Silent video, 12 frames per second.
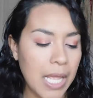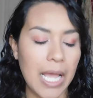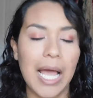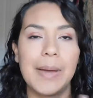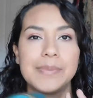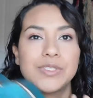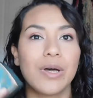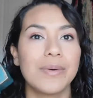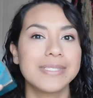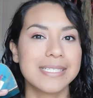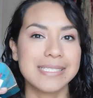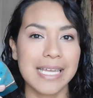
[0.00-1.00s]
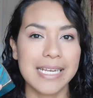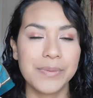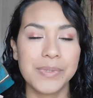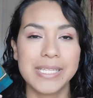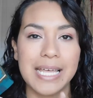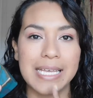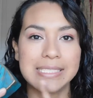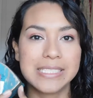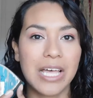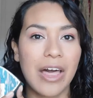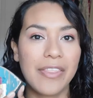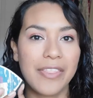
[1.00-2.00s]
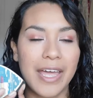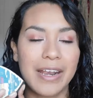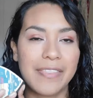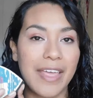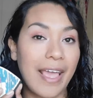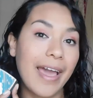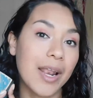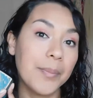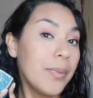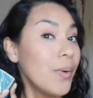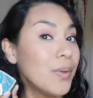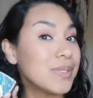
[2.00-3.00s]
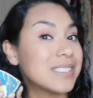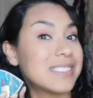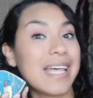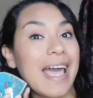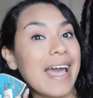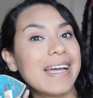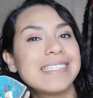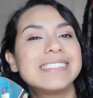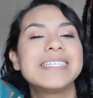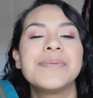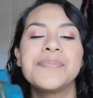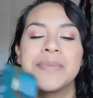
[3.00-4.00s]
Um, so I was excited when I saw that they had a bold set.